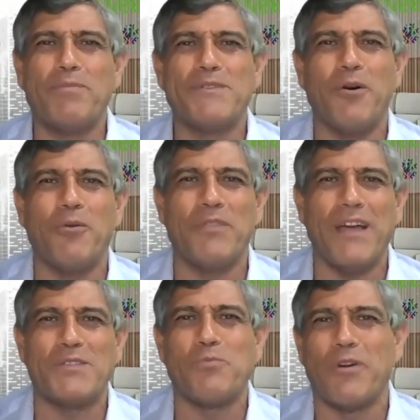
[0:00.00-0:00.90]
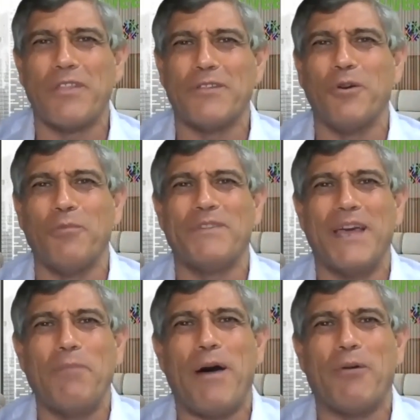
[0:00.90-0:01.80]
So that's where the term
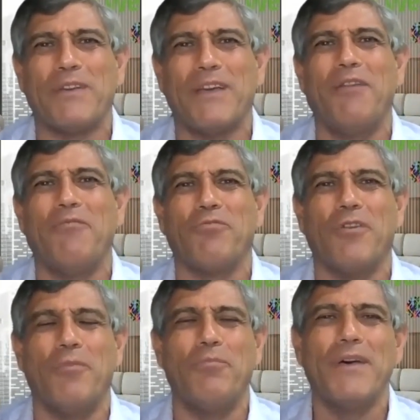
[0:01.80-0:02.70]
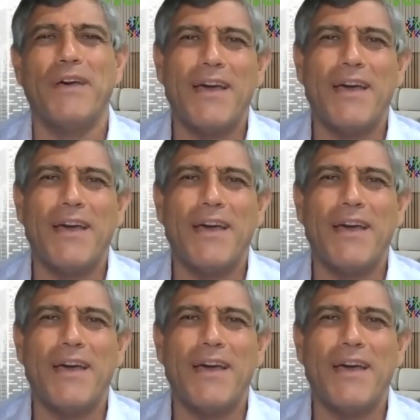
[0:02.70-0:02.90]
tape out came from.